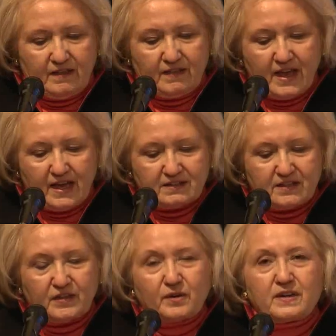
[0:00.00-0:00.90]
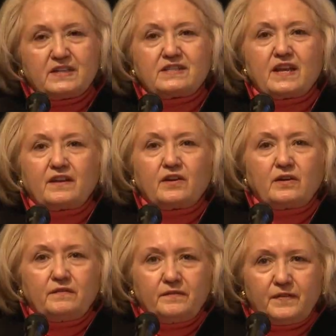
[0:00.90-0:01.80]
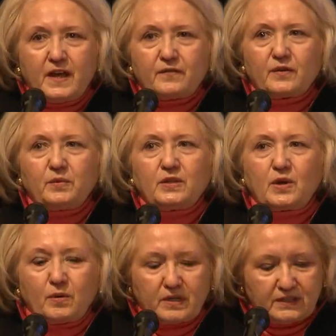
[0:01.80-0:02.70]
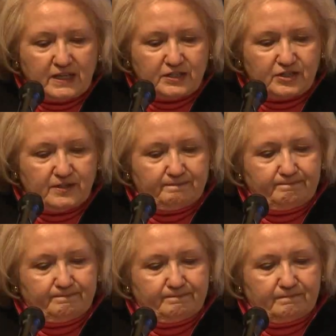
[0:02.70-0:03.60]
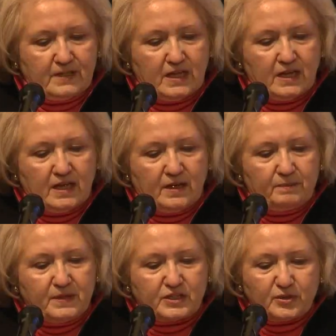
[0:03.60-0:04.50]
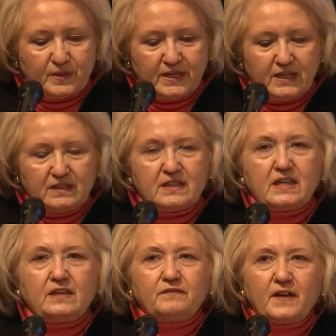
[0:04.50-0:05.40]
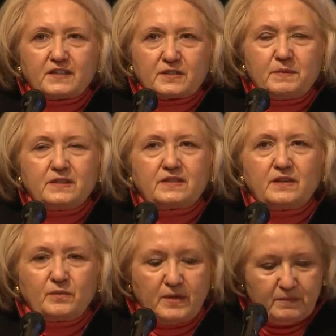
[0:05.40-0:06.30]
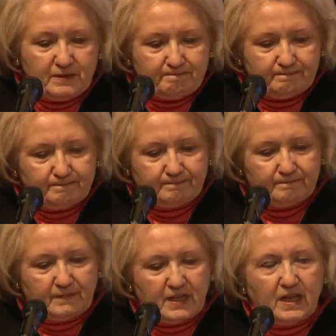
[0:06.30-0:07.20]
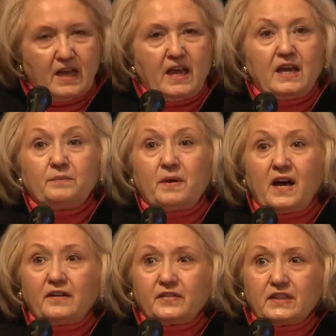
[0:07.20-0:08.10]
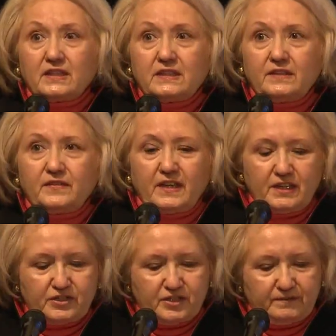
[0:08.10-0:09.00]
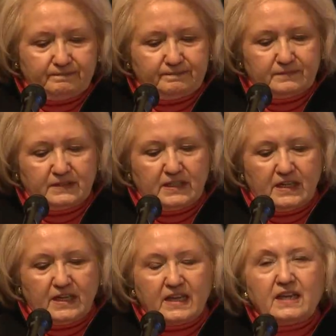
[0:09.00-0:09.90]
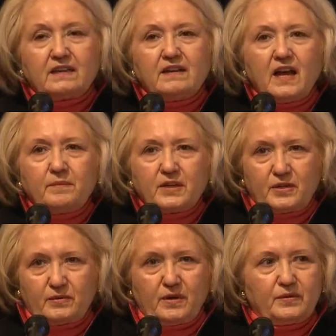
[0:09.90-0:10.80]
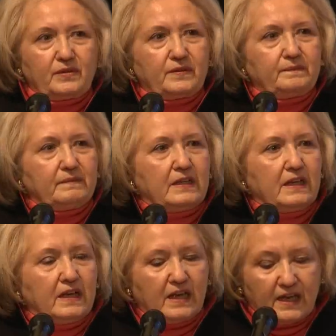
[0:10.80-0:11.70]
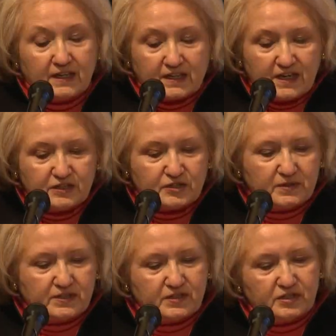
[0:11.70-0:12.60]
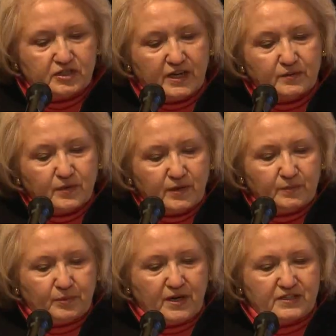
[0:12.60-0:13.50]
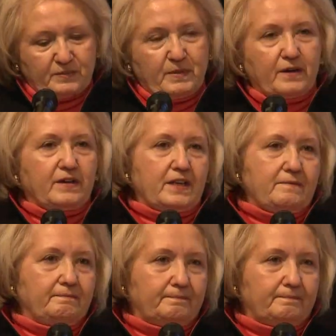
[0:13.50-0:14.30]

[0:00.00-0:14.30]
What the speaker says: that there is a favorable correlation between investments in women and poverty alleviation, economic growth, and a country's general prosperity.